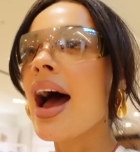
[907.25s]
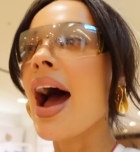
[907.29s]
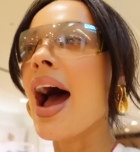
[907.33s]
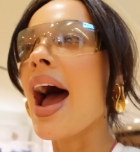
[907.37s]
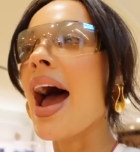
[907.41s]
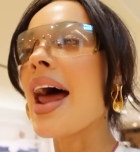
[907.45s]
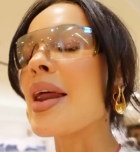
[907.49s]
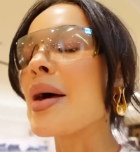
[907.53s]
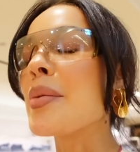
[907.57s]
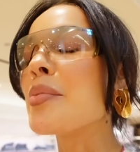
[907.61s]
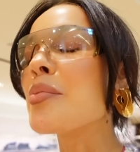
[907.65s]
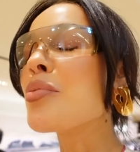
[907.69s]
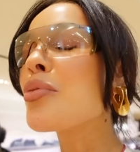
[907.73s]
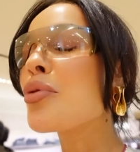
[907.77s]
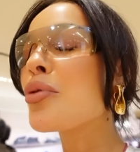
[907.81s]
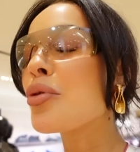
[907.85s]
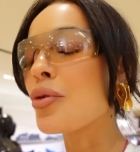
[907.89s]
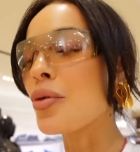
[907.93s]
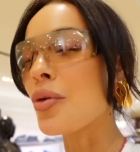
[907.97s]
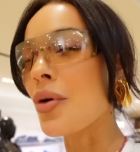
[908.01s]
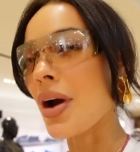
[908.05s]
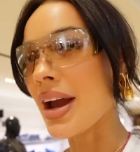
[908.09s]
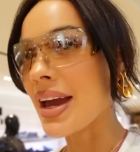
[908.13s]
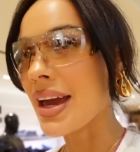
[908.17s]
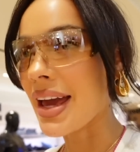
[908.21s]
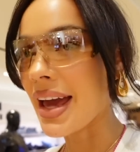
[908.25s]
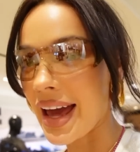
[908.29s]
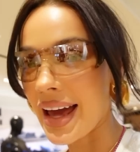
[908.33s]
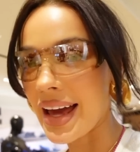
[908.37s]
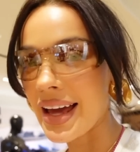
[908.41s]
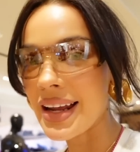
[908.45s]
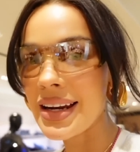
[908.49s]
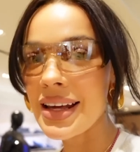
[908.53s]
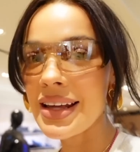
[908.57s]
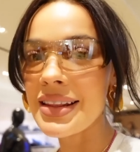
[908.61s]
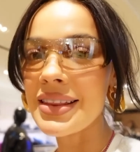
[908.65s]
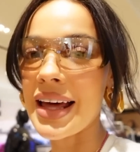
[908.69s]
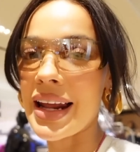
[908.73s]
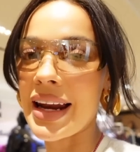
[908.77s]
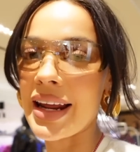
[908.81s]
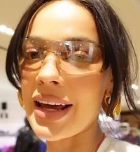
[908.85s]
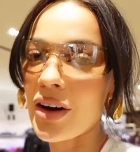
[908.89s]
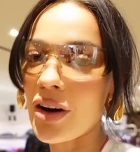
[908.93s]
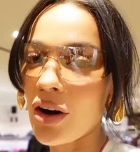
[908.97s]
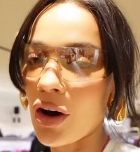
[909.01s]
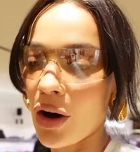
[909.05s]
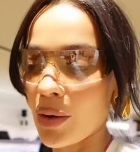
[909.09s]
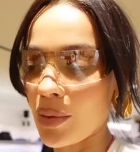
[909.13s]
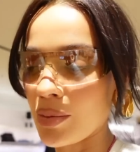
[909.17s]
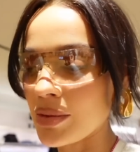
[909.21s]
and I'm praying that it
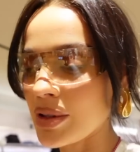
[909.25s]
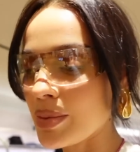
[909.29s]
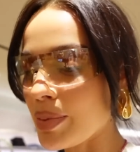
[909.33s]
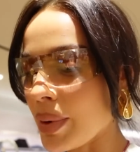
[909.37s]
comes,